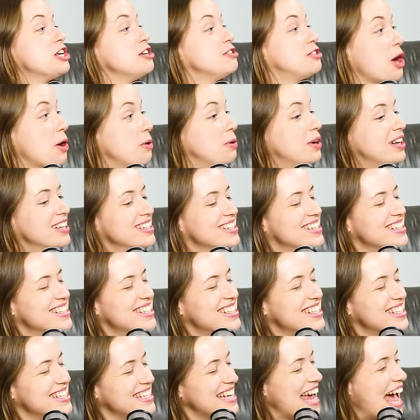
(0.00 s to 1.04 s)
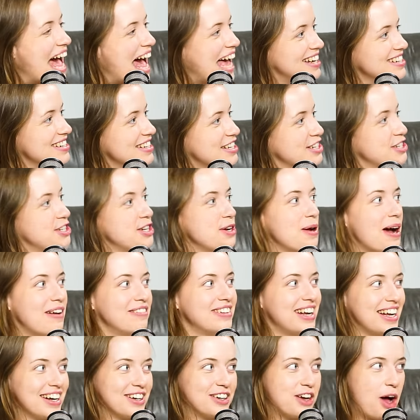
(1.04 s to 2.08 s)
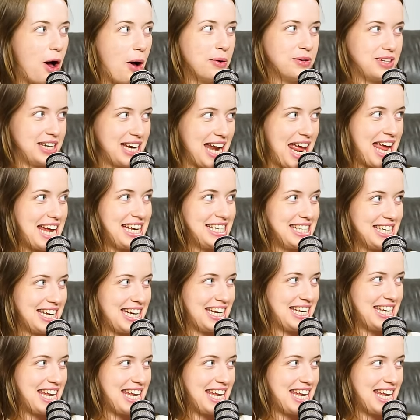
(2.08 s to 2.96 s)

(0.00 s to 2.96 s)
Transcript: You don't understand because you haven't had a cold in 18